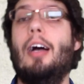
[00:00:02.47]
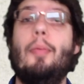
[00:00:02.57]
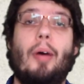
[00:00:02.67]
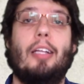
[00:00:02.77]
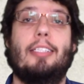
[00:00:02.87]

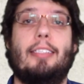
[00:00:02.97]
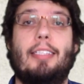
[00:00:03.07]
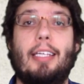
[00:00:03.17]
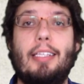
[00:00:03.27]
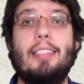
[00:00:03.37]
I'm Mark
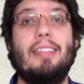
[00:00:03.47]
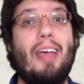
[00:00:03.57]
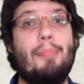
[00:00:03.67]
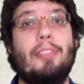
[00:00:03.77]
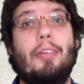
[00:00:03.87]
Chantilly and this is
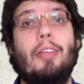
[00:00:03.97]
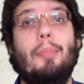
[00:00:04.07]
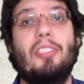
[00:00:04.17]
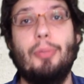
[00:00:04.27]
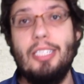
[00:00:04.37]
episode
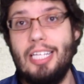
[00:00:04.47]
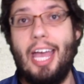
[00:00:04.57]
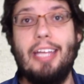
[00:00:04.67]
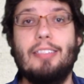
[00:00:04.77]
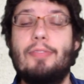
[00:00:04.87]
number
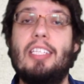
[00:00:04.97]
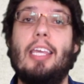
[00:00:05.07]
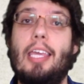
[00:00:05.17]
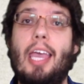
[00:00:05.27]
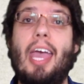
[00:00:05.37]
28 of
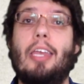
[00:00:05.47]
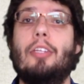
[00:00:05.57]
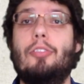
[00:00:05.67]
TEN,